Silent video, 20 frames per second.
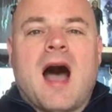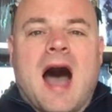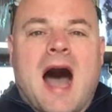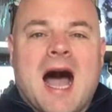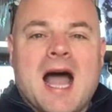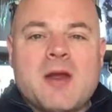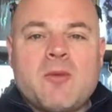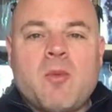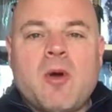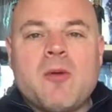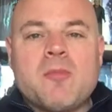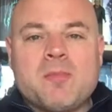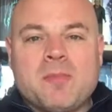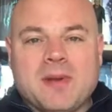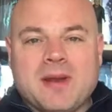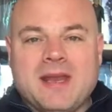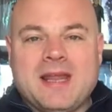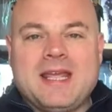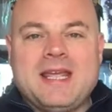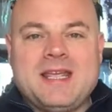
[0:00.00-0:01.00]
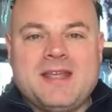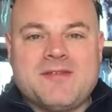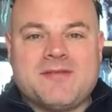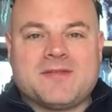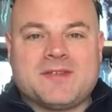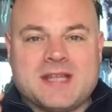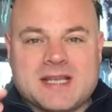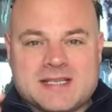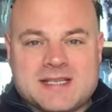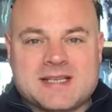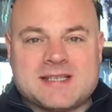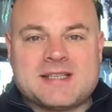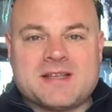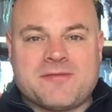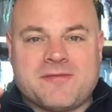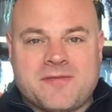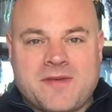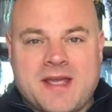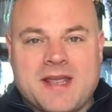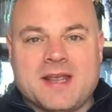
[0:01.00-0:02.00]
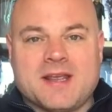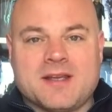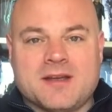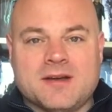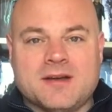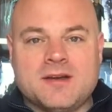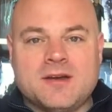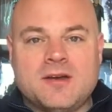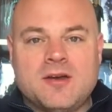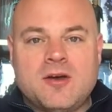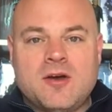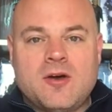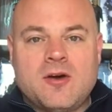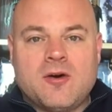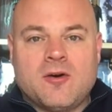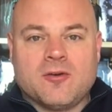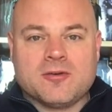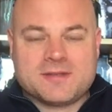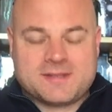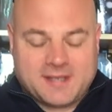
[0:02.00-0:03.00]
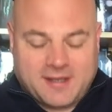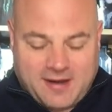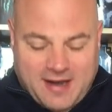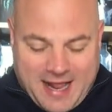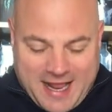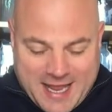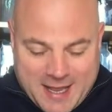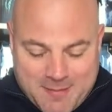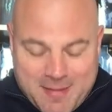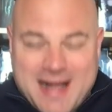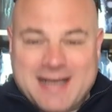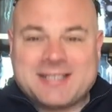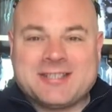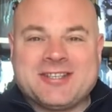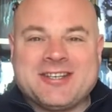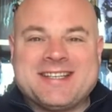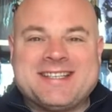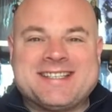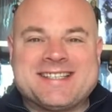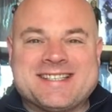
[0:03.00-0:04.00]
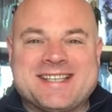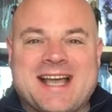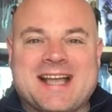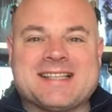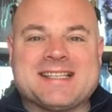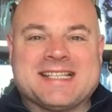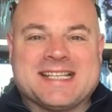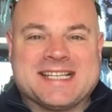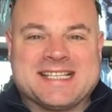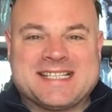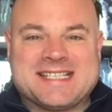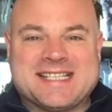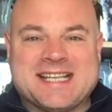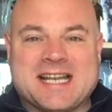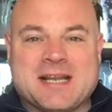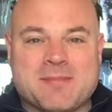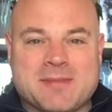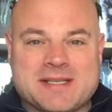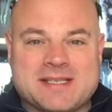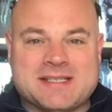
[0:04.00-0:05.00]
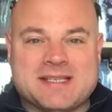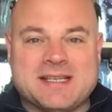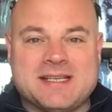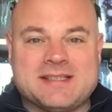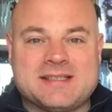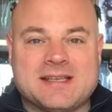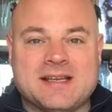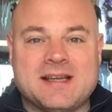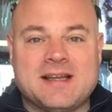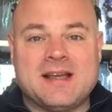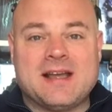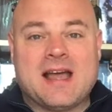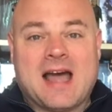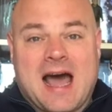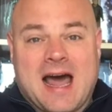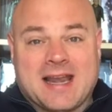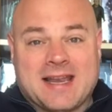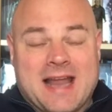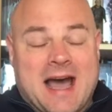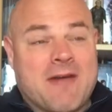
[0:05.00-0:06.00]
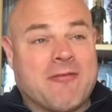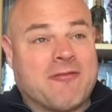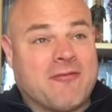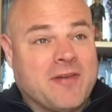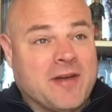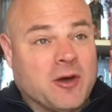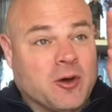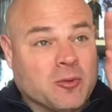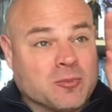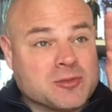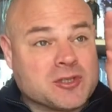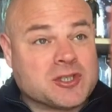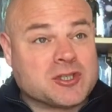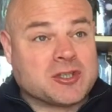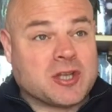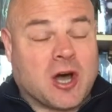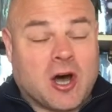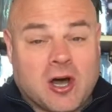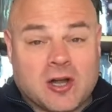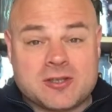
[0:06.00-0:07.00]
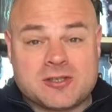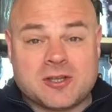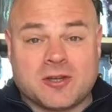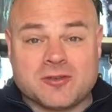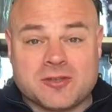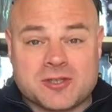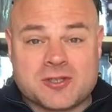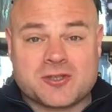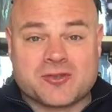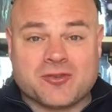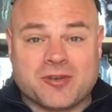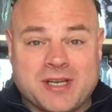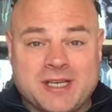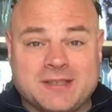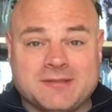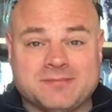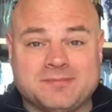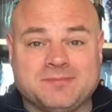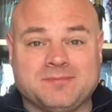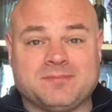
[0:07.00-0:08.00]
I won't believe this is a thing until I am actually sat in a cinema seat and that film starts on the screen.